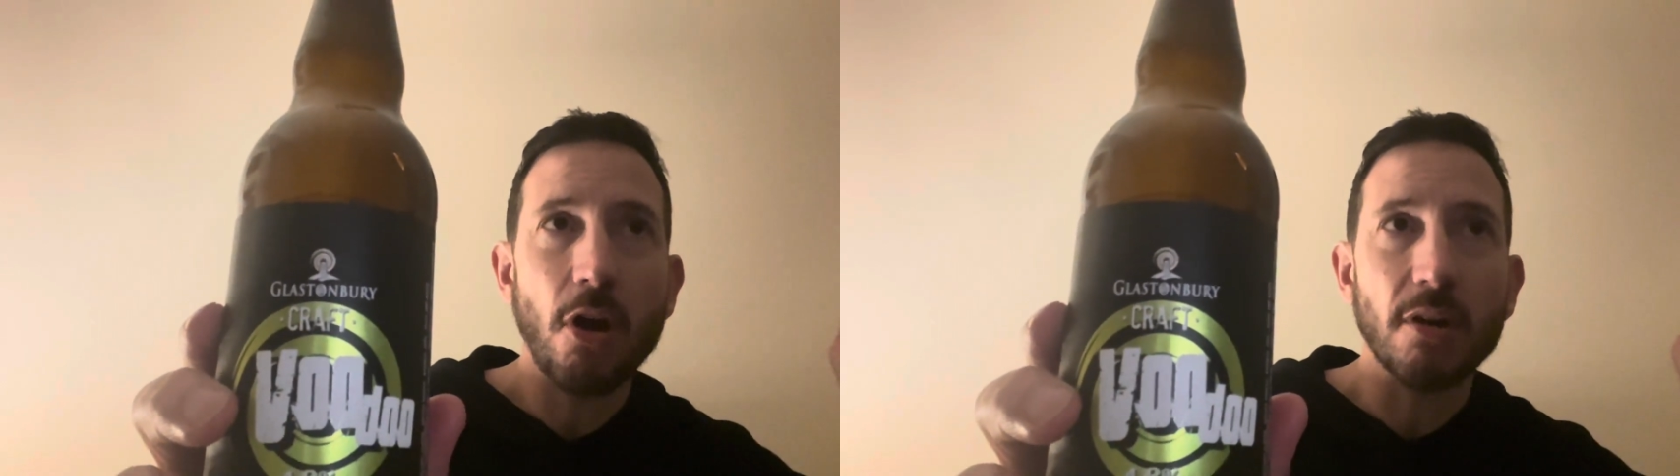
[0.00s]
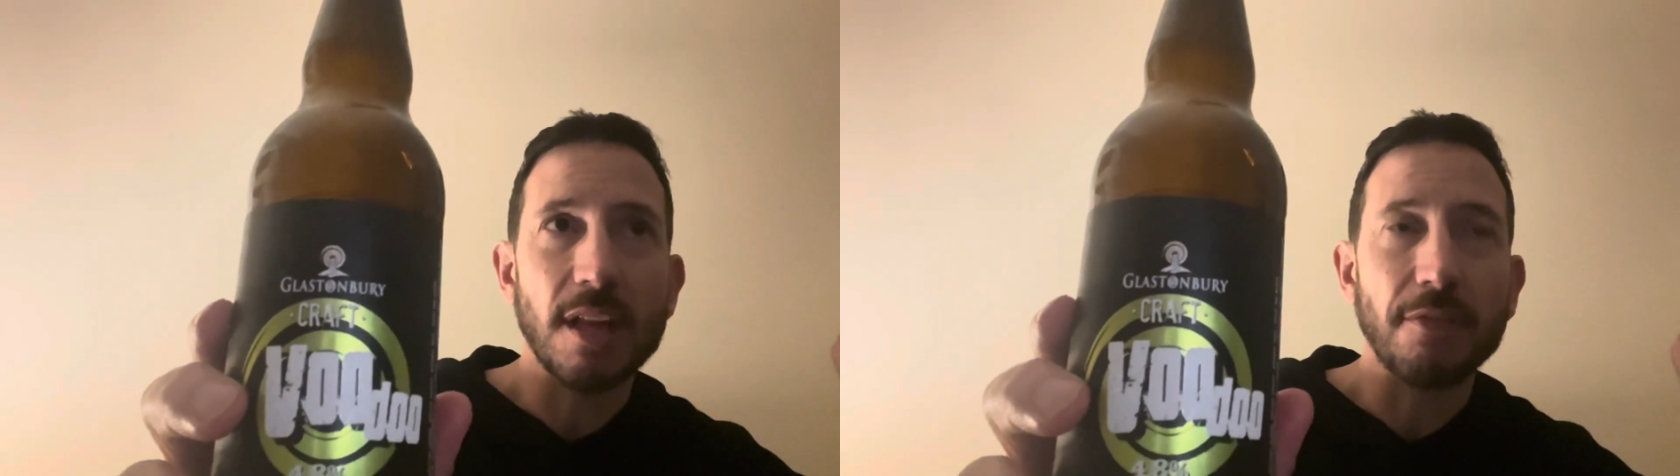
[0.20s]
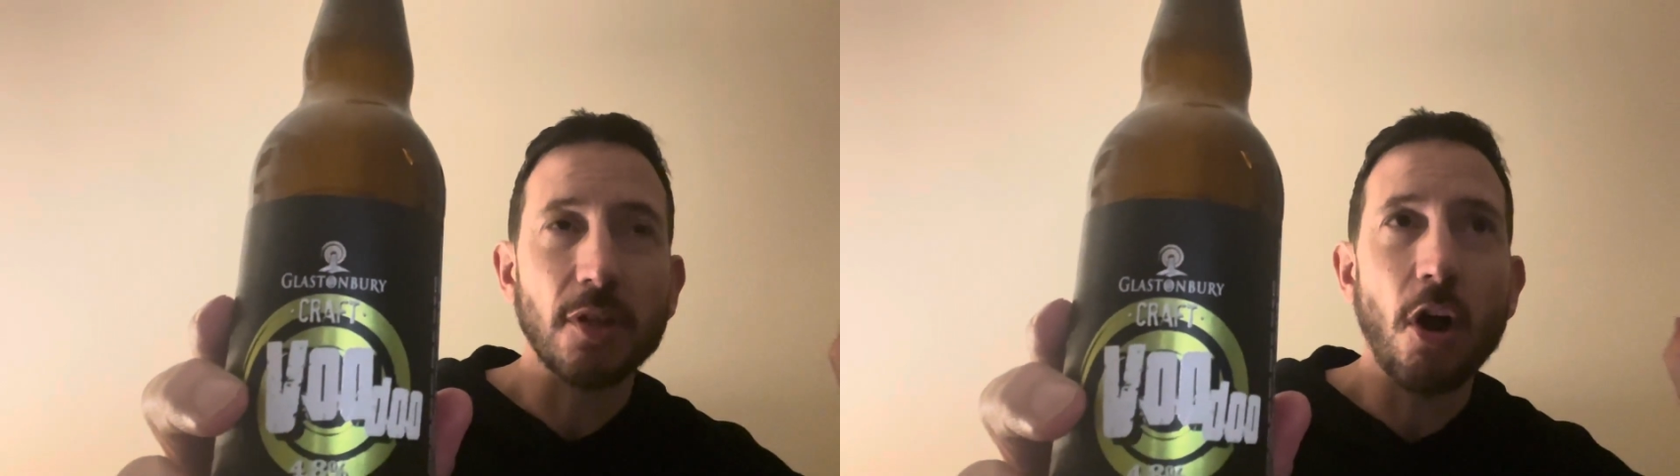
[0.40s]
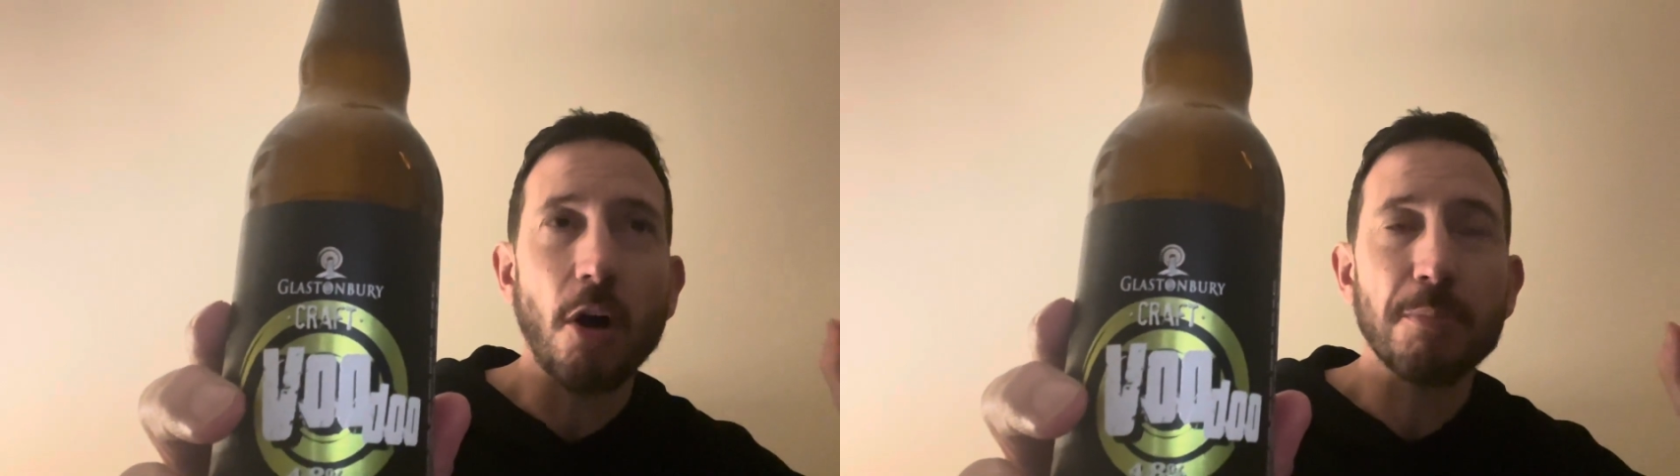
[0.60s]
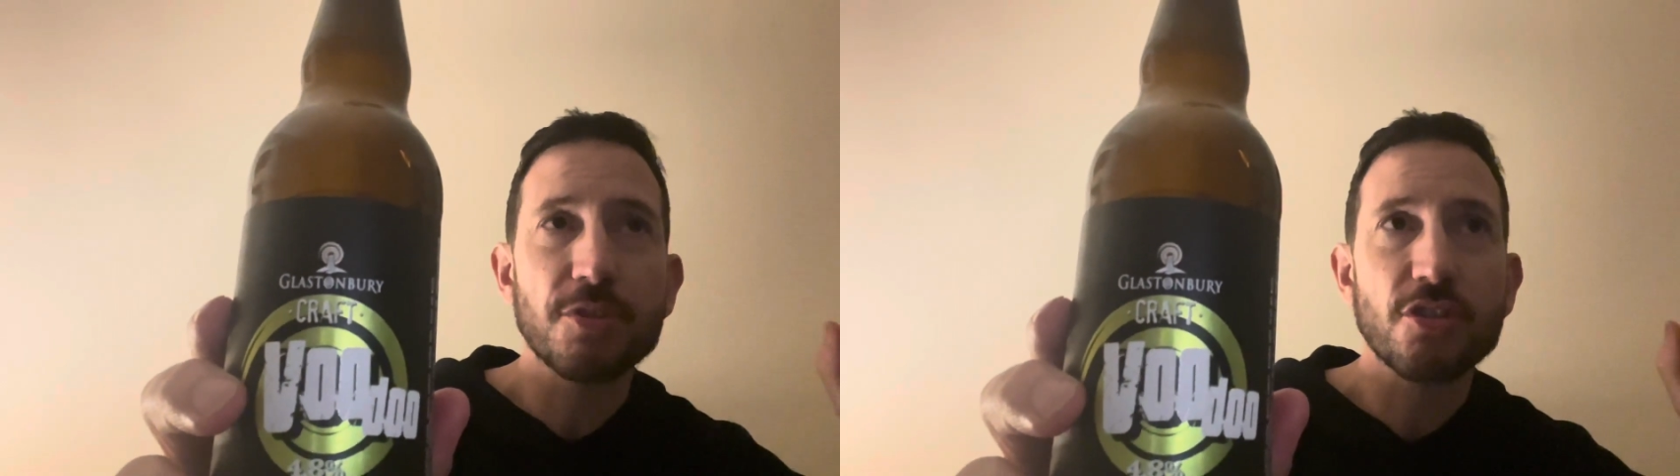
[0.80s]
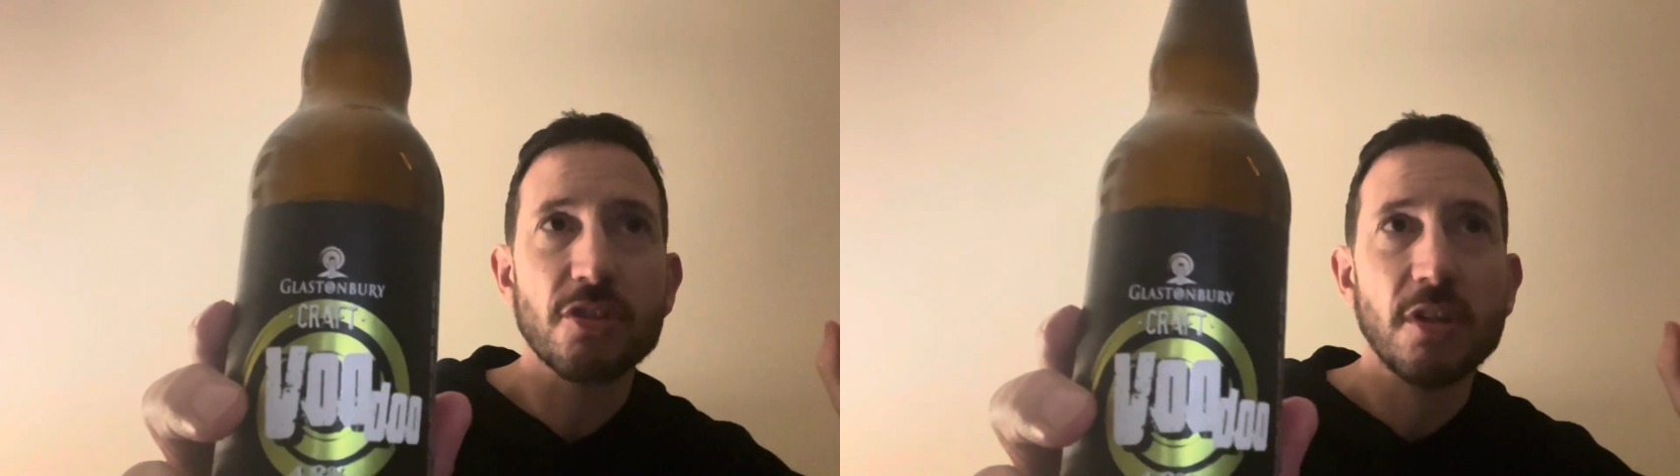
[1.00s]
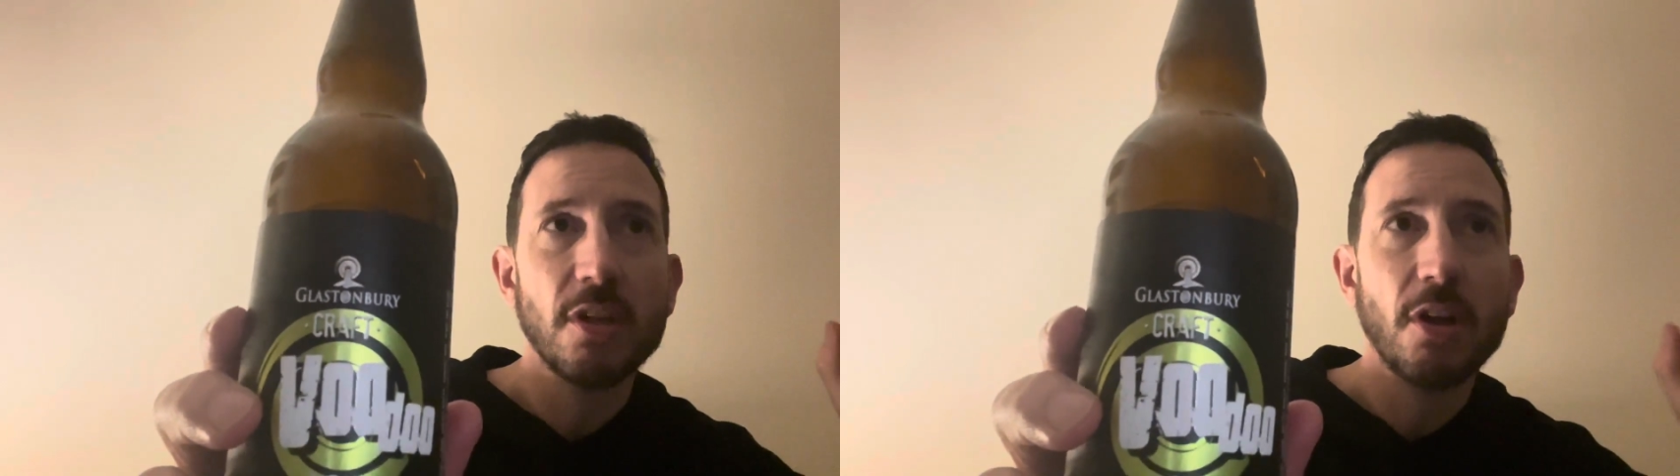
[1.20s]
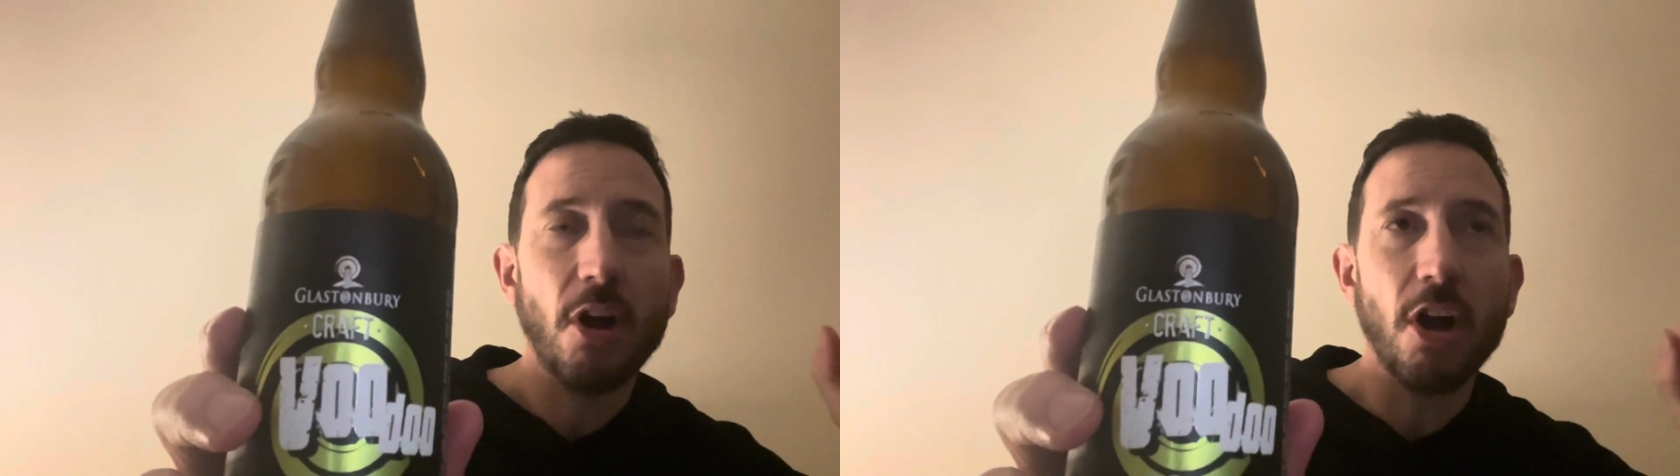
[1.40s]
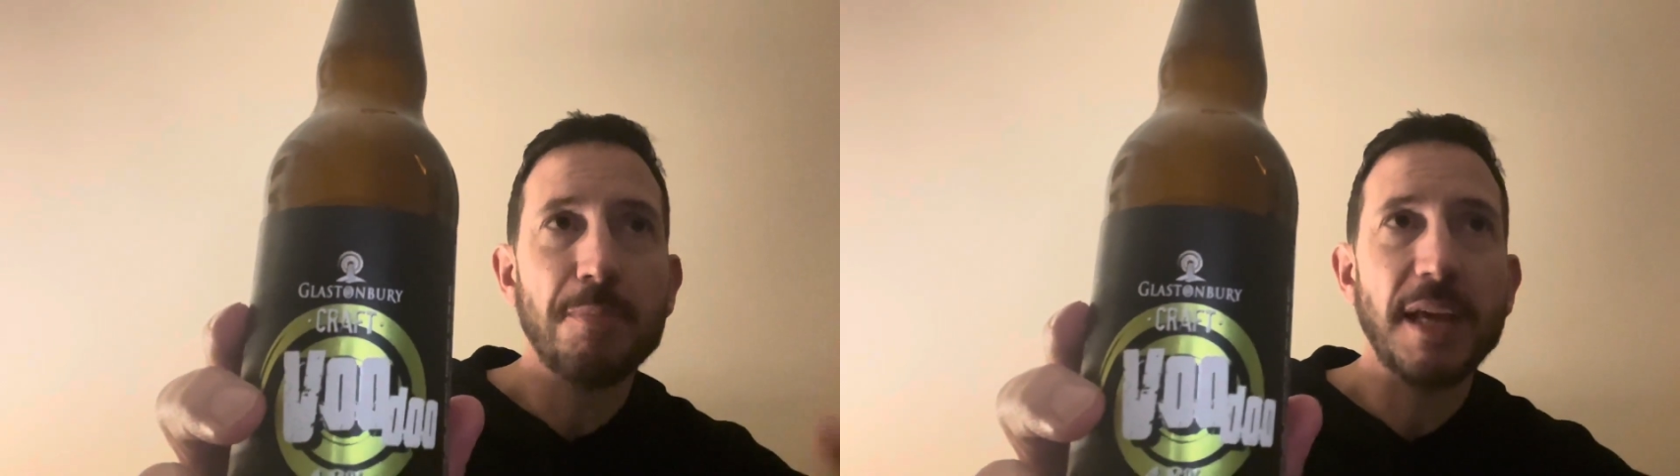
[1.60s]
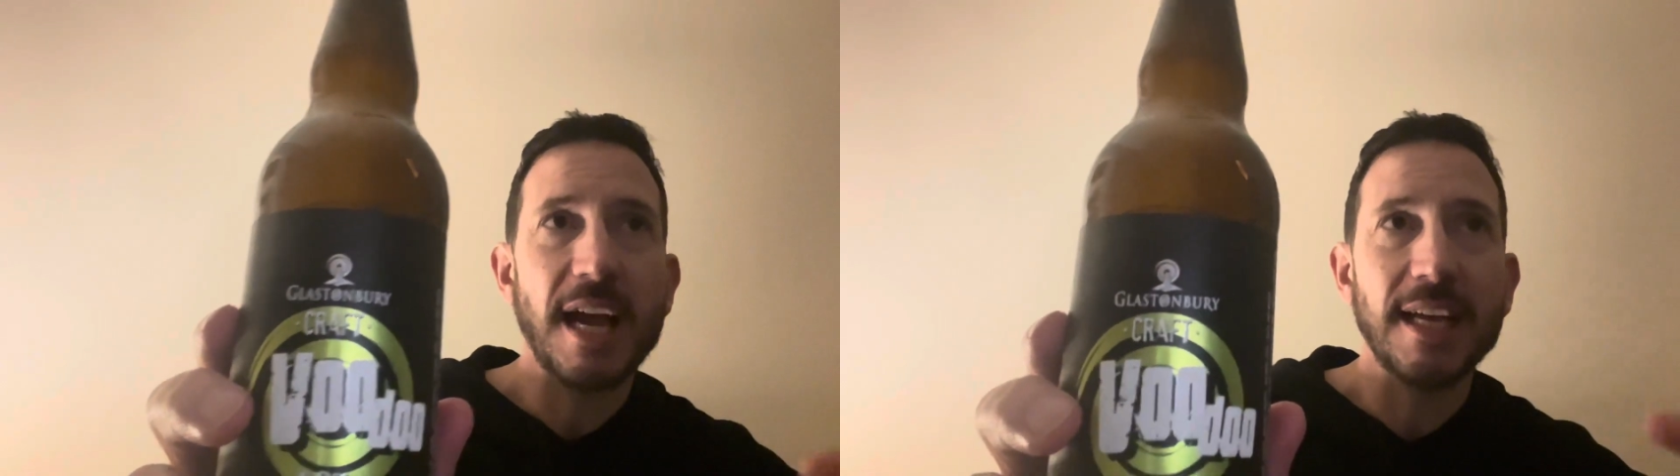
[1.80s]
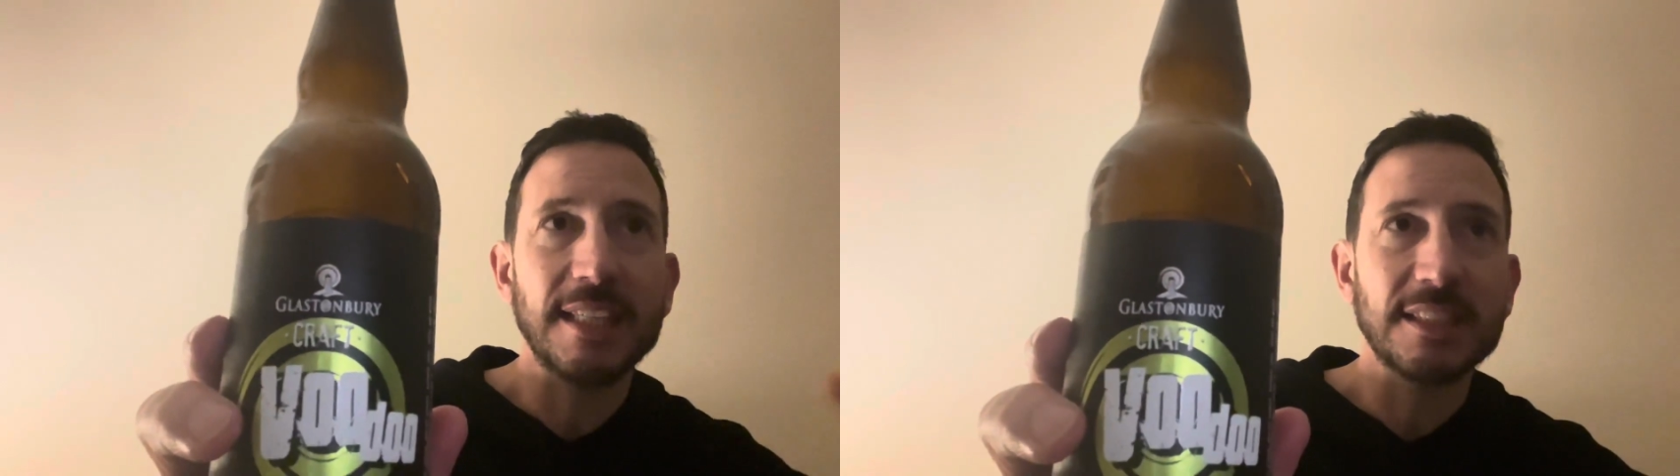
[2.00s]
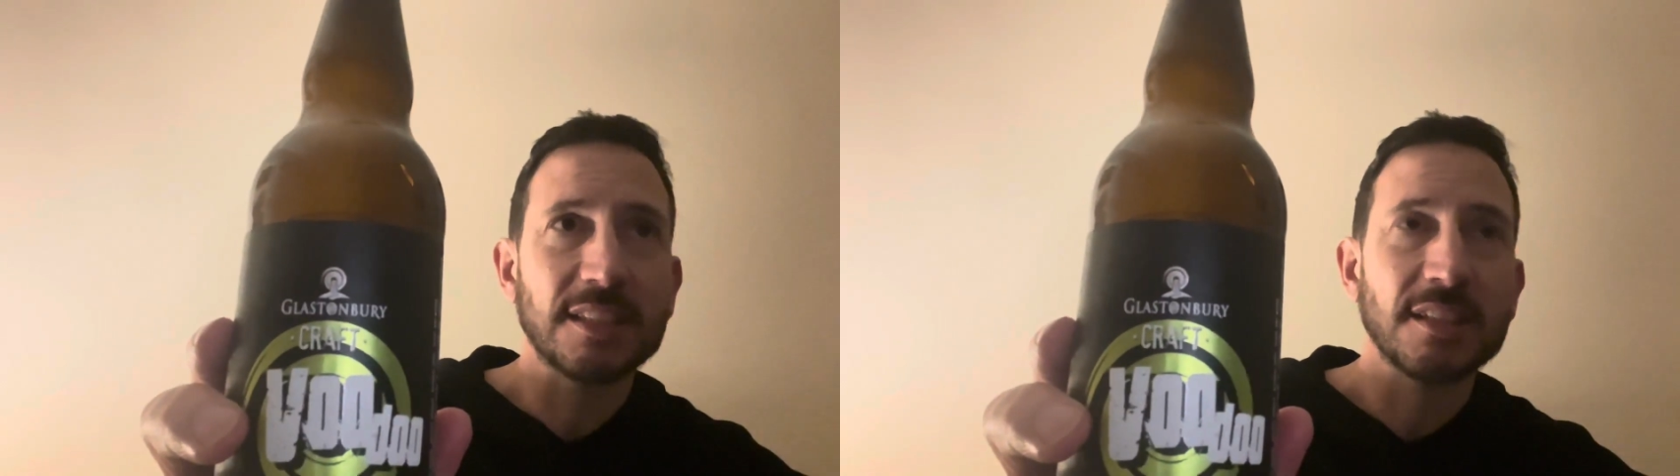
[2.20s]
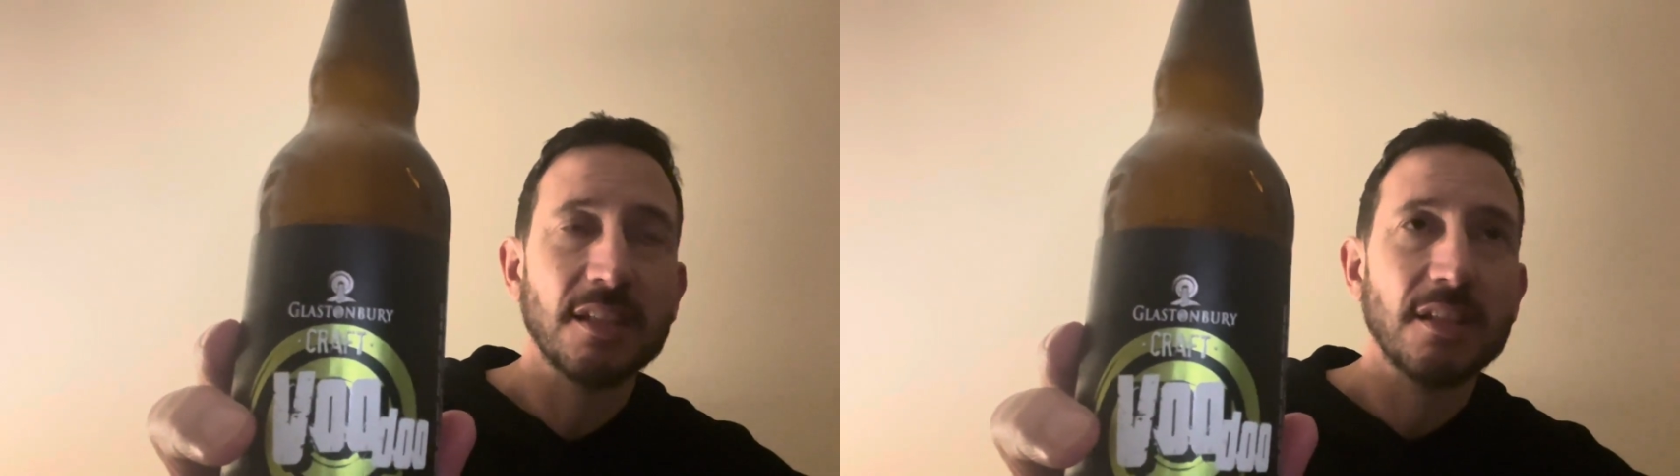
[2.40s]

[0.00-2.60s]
level hops, IPAs,